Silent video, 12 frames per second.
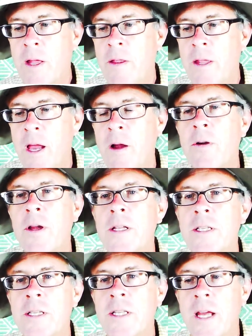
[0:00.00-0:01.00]
and the
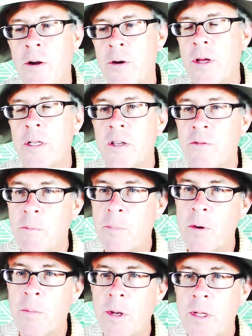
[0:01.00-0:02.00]
arrogance is the arrogance of
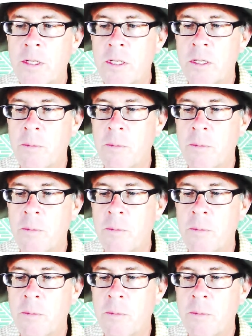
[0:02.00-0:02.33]
impermanence,